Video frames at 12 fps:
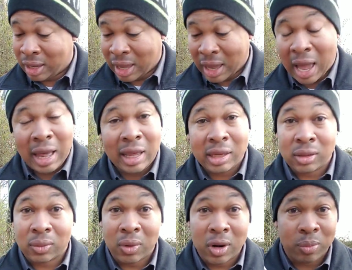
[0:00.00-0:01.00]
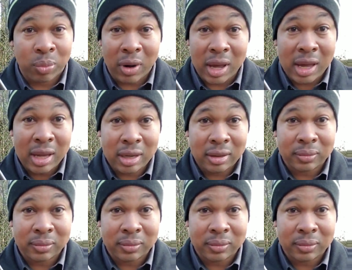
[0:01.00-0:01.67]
I like to run braid.